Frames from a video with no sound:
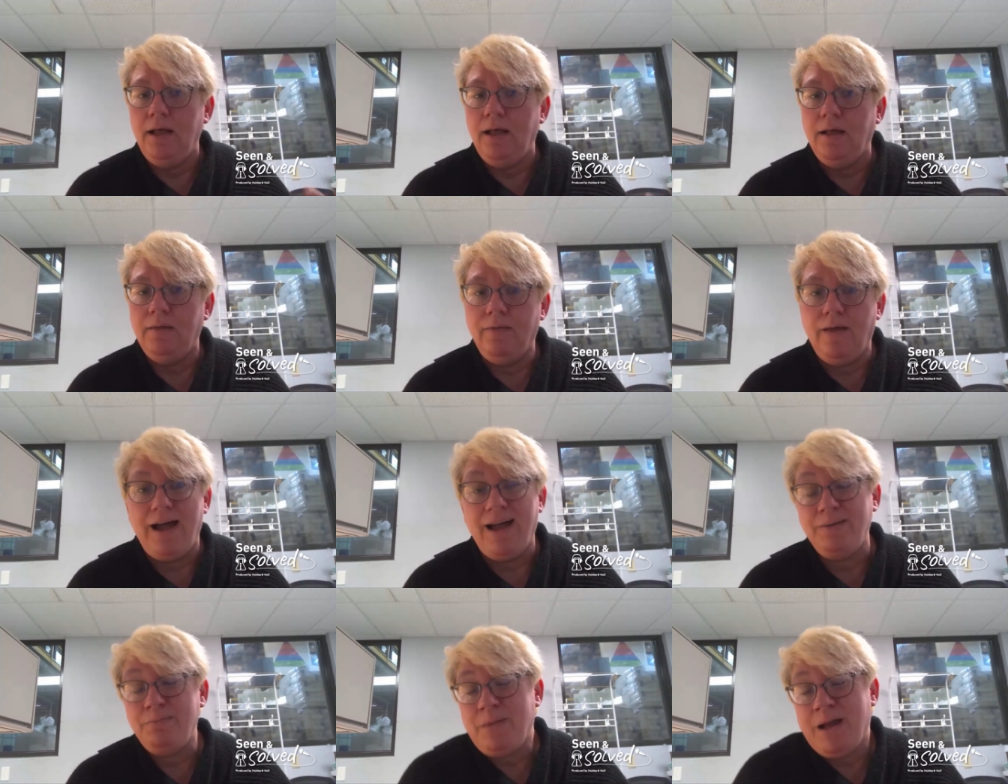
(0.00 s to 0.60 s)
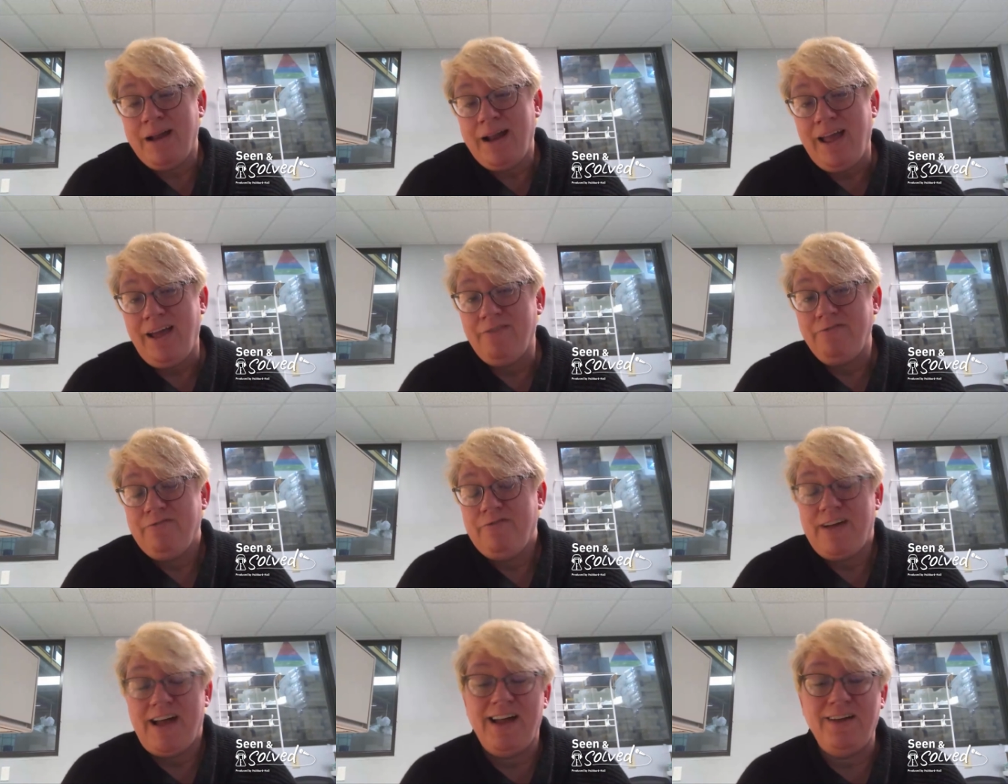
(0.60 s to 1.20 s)
a line might
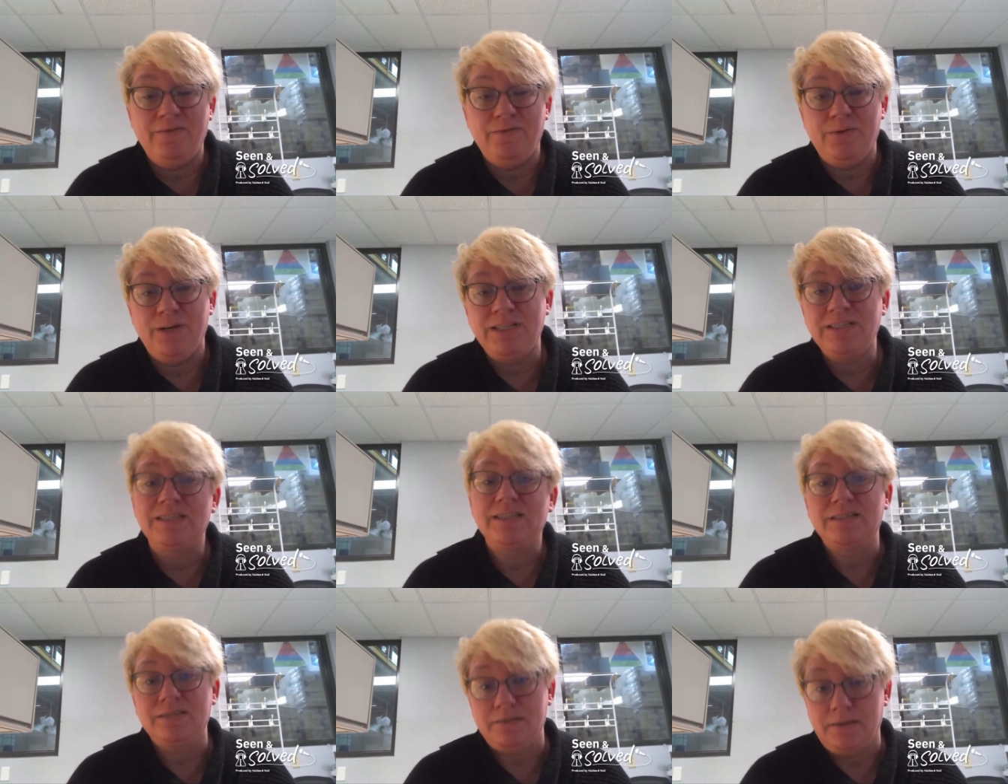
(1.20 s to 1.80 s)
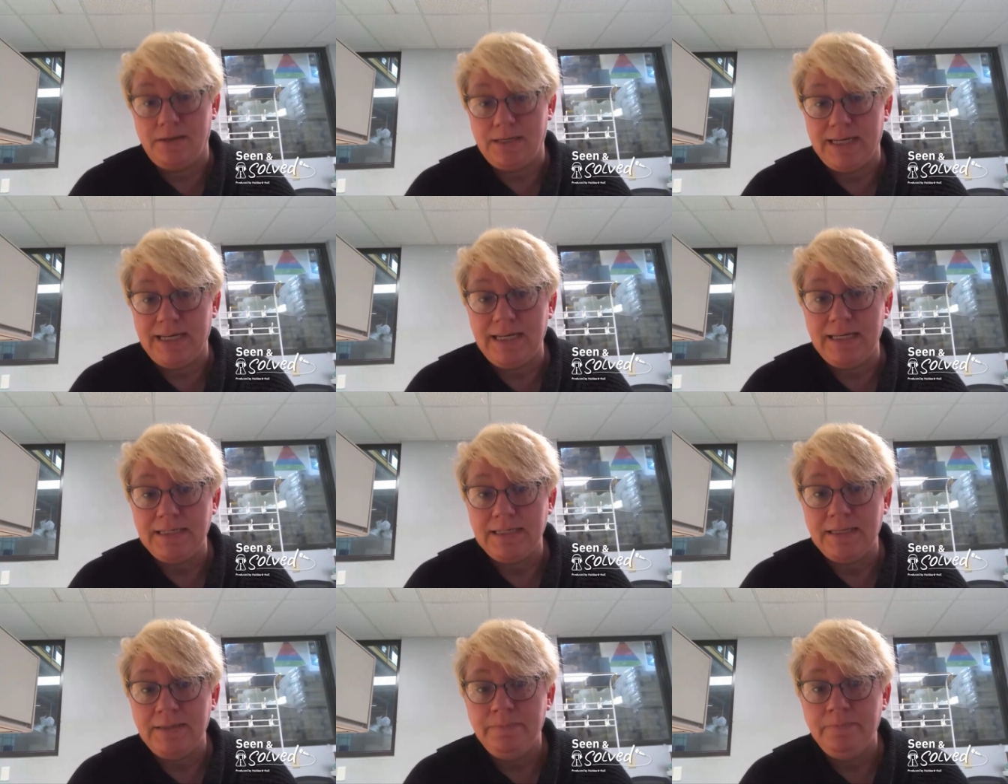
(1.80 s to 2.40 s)
have 5 rinses on
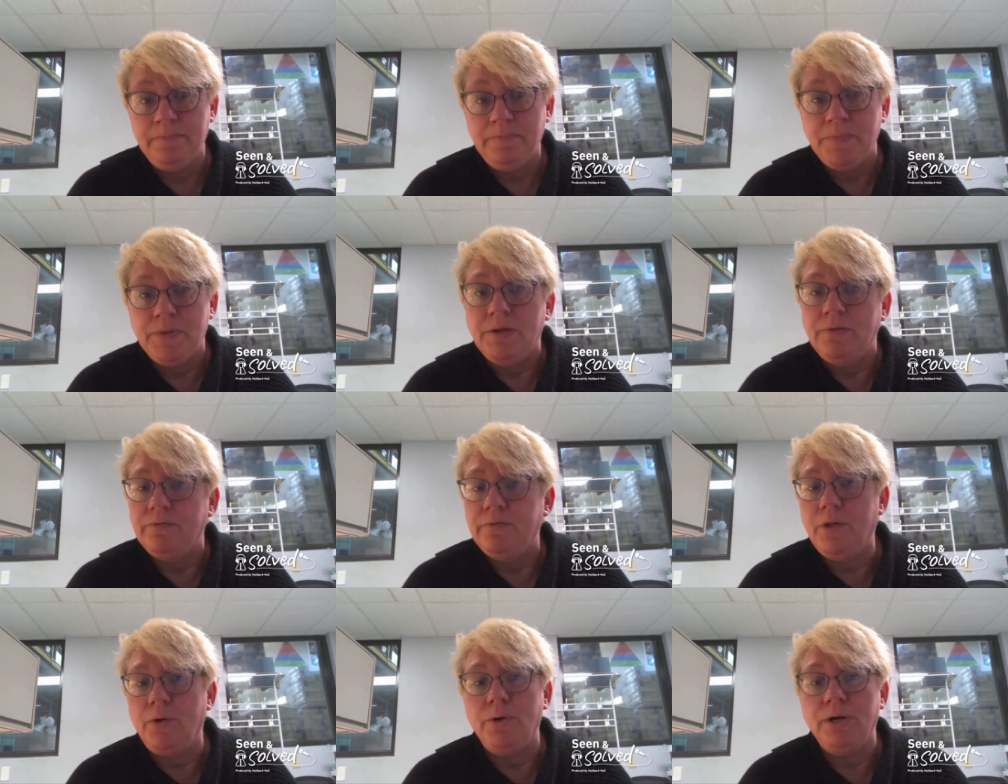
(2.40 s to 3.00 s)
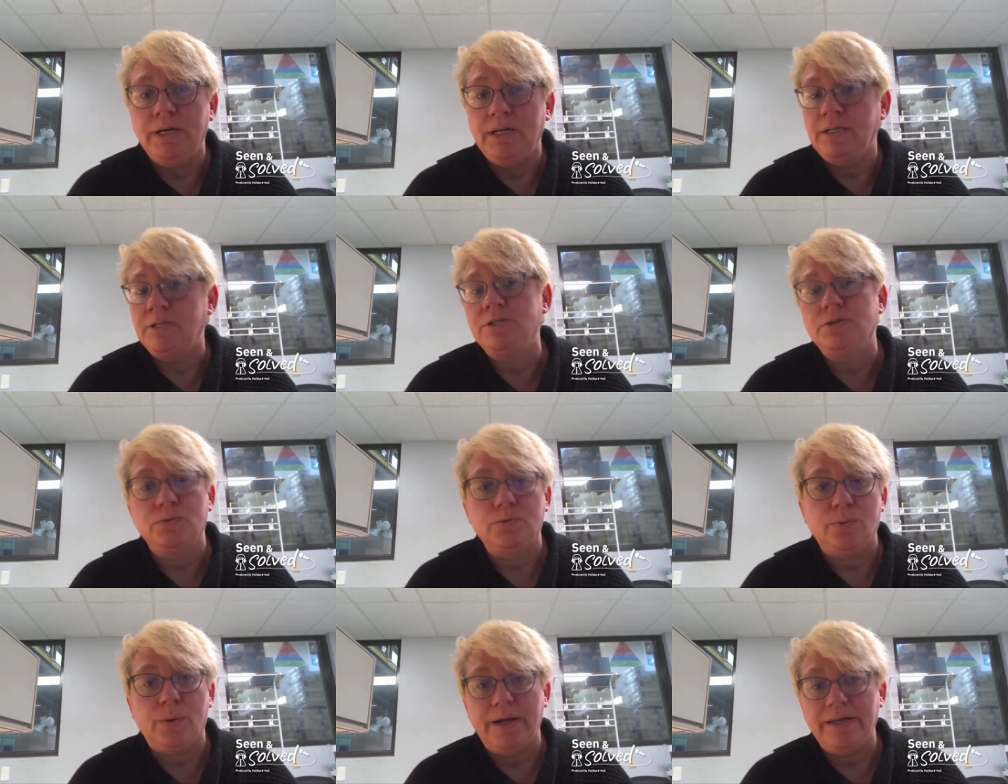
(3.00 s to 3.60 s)
it flowing
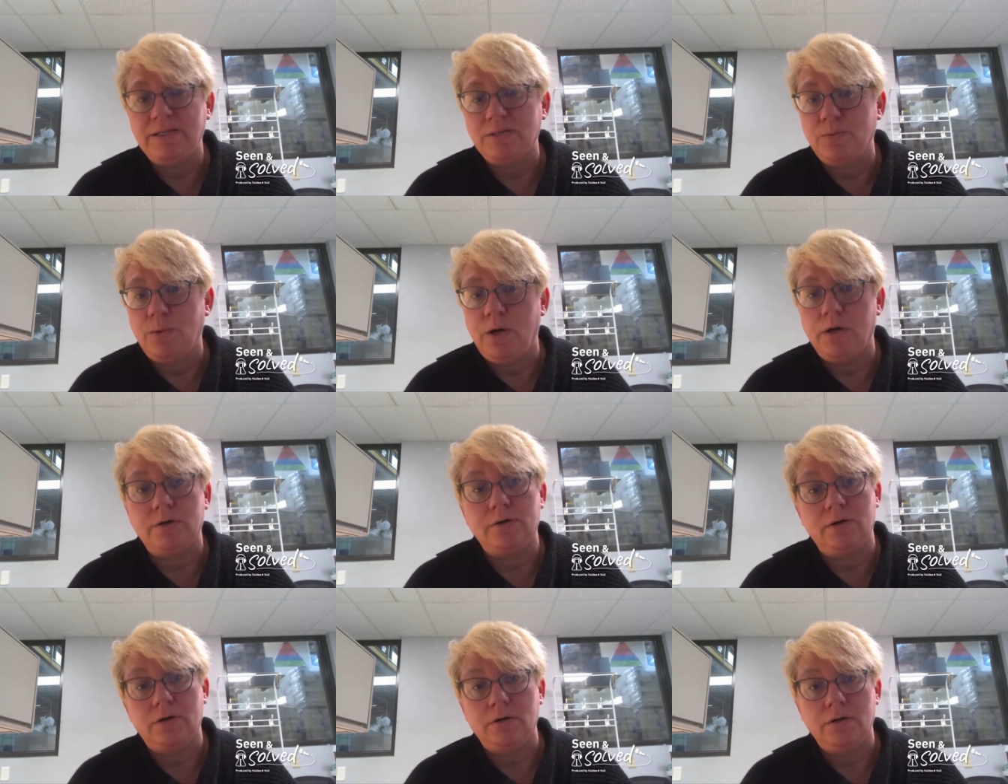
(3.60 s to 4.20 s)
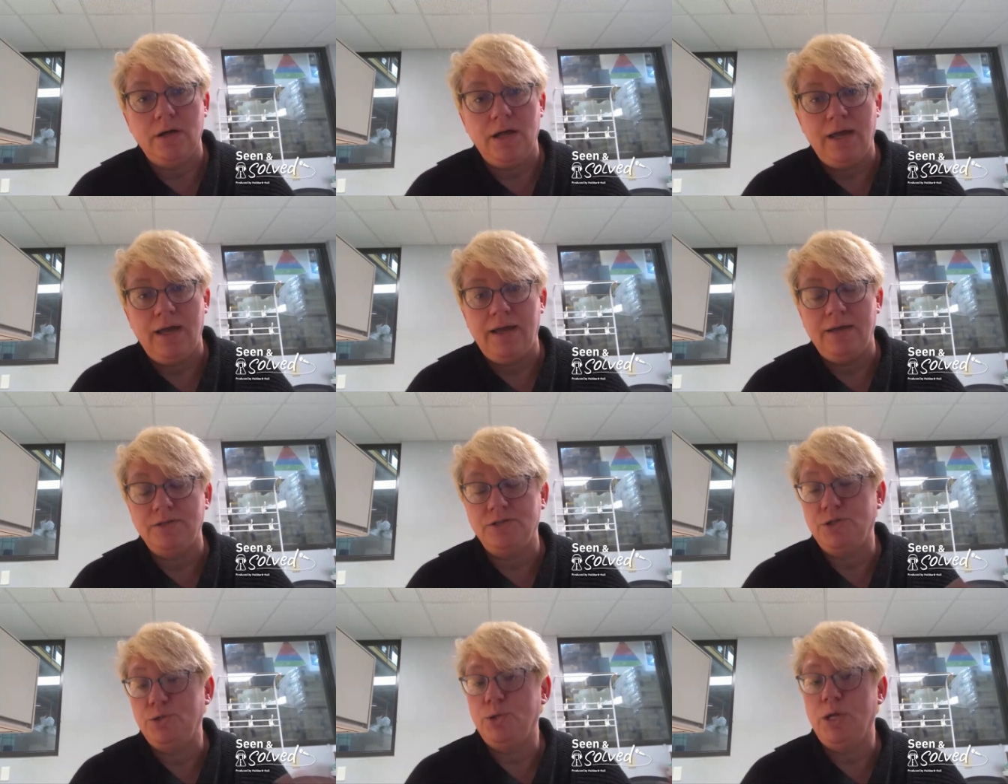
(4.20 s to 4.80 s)
into wastewater
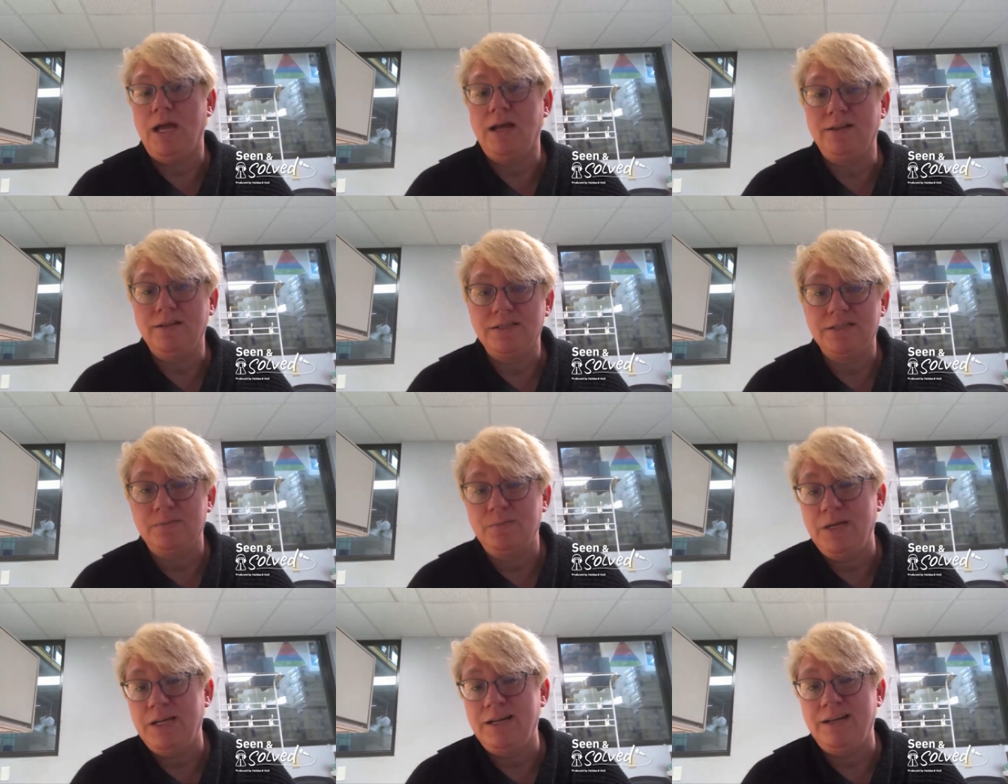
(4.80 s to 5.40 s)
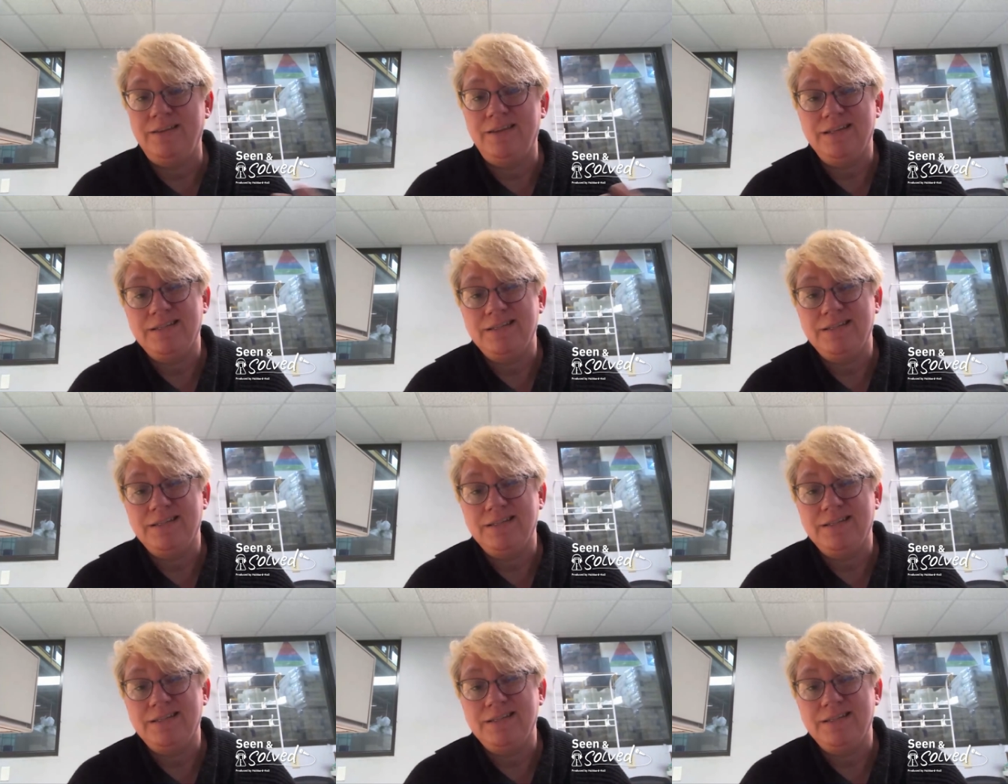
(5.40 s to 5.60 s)
at 2 gallons a minute.